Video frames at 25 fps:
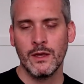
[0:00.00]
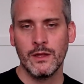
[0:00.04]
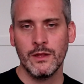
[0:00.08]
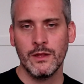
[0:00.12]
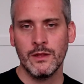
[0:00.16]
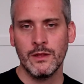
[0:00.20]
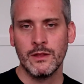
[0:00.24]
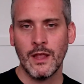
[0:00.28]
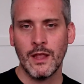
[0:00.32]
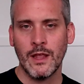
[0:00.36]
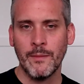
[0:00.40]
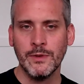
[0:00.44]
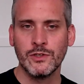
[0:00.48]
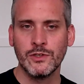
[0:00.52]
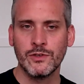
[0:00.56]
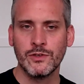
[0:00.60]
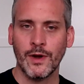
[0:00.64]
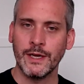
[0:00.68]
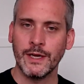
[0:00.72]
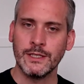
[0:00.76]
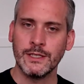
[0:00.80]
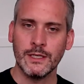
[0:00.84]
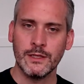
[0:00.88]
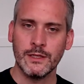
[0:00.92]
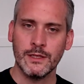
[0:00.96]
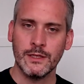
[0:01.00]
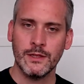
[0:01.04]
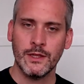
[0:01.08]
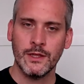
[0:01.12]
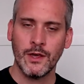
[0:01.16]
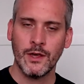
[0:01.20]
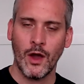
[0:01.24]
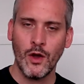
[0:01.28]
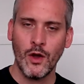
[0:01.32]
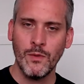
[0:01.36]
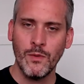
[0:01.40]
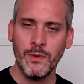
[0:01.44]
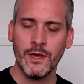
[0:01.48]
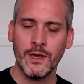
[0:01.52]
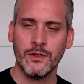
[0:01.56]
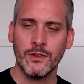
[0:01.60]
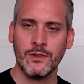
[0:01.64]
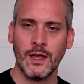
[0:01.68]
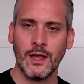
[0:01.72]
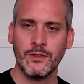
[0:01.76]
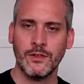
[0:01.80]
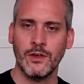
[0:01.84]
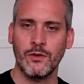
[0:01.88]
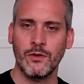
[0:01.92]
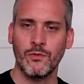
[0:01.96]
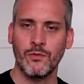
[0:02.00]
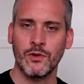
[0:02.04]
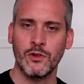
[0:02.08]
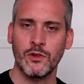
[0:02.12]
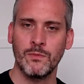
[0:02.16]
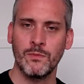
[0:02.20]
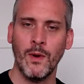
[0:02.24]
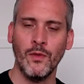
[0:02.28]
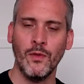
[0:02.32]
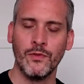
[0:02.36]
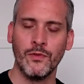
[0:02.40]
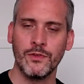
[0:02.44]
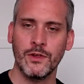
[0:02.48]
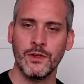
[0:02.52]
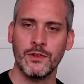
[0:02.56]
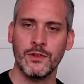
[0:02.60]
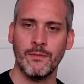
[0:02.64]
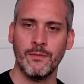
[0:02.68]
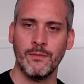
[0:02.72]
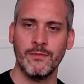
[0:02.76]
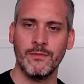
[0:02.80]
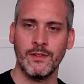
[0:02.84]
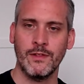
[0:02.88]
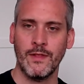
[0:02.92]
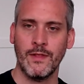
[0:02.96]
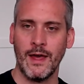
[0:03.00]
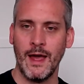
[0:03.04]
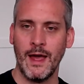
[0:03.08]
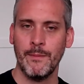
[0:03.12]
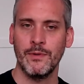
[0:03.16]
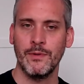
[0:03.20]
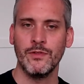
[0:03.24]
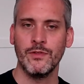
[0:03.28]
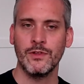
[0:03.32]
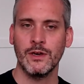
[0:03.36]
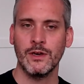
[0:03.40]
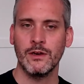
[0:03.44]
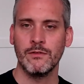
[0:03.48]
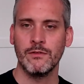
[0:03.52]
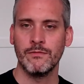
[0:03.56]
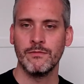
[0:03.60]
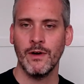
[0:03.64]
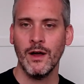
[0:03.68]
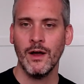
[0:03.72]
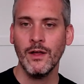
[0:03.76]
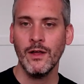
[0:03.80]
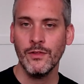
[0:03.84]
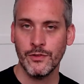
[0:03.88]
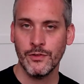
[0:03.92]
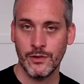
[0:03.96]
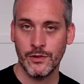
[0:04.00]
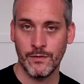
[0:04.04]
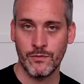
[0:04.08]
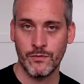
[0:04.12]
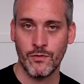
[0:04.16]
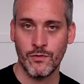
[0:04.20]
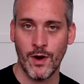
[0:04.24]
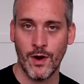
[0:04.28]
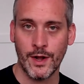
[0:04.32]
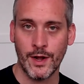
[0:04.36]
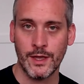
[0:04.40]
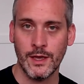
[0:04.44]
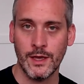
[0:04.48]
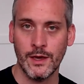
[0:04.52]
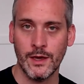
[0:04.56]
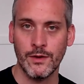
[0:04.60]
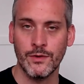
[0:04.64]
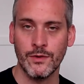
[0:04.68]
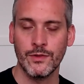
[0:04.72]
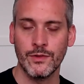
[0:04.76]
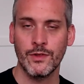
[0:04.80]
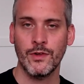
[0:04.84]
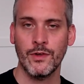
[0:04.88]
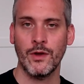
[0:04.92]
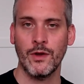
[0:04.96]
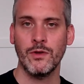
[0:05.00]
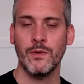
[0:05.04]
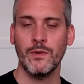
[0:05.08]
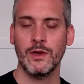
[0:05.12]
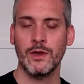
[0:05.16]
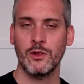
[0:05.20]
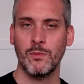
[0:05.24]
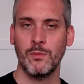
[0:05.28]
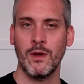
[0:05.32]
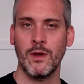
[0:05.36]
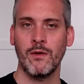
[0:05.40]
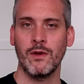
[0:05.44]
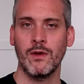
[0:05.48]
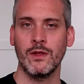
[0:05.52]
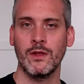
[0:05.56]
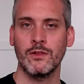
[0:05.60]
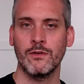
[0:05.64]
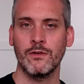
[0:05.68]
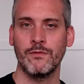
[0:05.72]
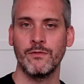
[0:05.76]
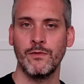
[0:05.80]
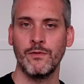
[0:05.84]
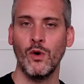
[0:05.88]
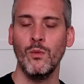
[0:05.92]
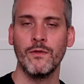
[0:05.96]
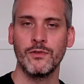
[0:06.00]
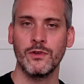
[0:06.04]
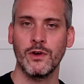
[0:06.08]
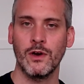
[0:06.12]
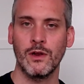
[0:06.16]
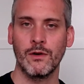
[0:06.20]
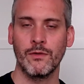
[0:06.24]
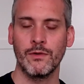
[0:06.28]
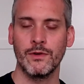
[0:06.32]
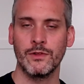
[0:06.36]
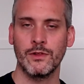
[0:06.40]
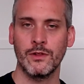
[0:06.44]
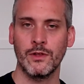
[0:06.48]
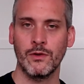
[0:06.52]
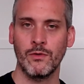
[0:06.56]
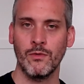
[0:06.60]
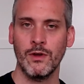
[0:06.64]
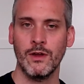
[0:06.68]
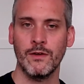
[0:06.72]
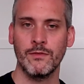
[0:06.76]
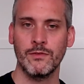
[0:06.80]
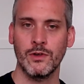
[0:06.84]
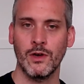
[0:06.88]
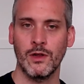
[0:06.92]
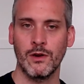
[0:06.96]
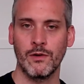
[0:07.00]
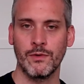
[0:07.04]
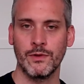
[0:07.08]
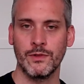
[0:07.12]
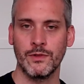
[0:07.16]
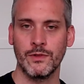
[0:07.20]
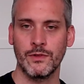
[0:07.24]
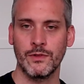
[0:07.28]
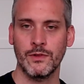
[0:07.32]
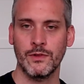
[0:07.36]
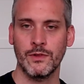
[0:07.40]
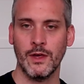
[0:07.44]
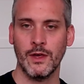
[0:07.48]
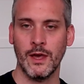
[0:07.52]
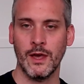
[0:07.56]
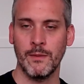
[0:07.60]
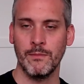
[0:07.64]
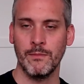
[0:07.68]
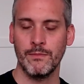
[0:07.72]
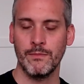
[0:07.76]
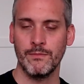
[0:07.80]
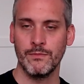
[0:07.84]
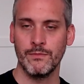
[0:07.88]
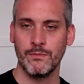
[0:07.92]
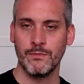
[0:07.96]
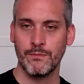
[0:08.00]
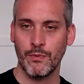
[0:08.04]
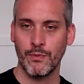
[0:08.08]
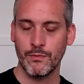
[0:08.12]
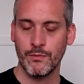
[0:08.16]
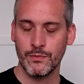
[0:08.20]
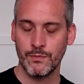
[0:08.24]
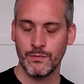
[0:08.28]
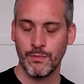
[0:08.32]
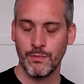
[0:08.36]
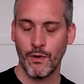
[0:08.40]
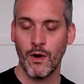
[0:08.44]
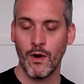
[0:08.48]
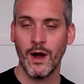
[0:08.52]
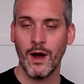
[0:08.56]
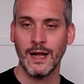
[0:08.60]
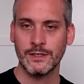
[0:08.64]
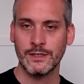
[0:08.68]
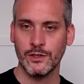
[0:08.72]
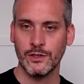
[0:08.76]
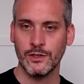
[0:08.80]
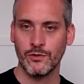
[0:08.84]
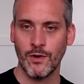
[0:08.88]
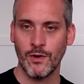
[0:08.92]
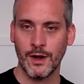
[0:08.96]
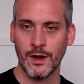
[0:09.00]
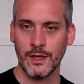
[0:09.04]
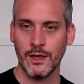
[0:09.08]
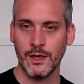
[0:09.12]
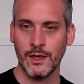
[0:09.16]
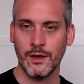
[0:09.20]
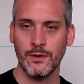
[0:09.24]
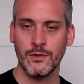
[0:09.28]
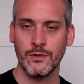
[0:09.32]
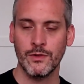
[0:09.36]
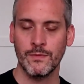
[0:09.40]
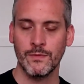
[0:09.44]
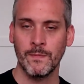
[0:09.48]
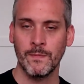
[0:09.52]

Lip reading: demonstrated that this homeostatic response is something that happens in advance of drug use. So you experience a form of tolerance, a degree of tolerance prior to drug use.